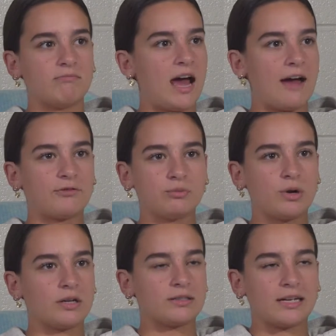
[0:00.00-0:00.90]

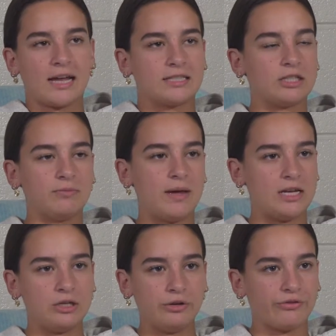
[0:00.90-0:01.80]
afterwards, like I still
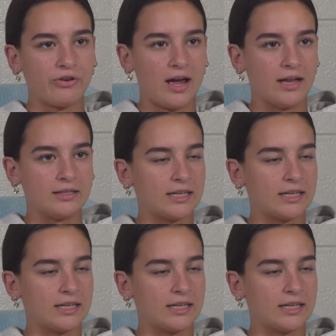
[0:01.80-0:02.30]
made new friends,